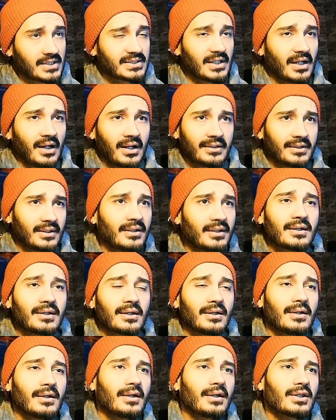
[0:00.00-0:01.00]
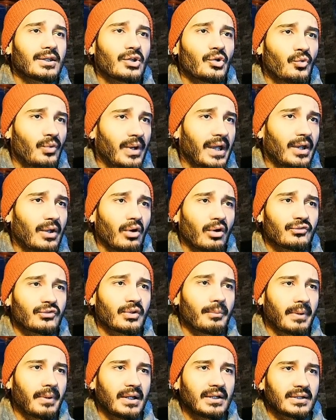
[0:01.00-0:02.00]
I think the way of the
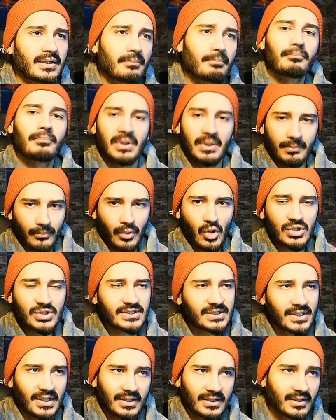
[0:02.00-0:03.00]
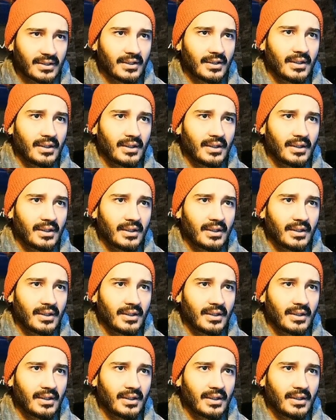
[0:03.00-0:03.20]
build in pinpoint set,